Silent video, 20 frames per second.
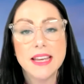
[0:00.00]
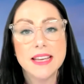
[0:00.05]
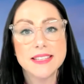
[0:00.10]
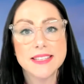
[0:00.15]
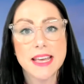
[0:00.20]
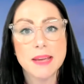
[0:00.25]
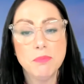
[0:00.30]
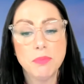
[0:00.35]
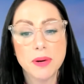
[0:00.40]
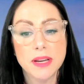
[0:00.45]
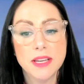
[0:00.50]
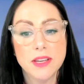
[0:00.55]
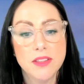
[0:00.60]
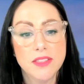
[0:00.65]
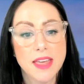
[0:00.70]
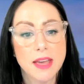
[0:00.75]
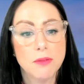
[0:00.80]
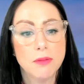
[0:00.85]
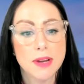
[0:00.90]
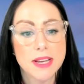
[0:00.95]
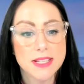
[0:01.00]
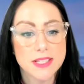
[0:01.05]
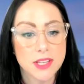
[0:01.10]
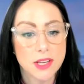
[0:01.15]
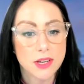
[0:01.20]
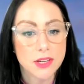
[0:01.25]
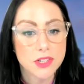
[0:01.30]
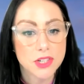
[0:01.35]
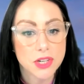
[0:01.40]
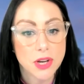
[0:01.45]
as they bring you their
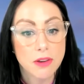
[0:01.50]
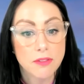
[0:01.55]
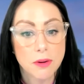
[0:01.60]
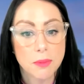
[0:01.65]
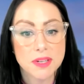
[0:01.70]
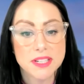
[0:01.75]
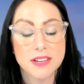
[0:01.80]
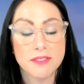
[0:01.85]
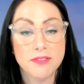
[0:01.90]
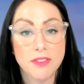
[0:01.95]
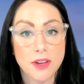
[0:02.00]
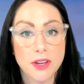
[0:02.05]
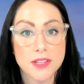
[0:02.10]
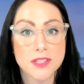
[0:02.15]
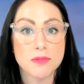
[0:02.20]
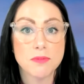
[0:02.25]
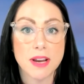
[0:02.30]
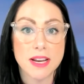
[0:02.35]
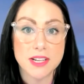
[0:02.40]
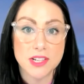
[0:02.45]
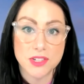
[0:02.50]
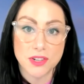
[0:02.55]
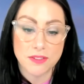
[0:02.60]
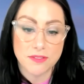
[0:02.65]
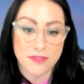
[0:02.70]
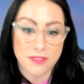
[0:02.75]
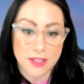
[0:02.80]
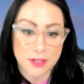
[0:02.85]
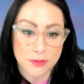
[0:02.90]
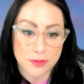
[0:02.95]
research from a diverse range
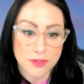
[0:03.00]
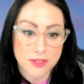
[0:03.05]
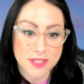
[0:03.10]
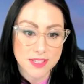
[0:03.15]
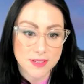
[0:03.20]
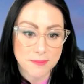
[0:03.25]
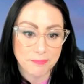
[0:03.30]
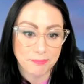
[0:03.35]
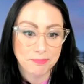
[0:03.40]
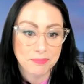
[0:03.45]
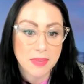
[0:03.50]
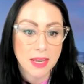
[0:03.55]
of fields.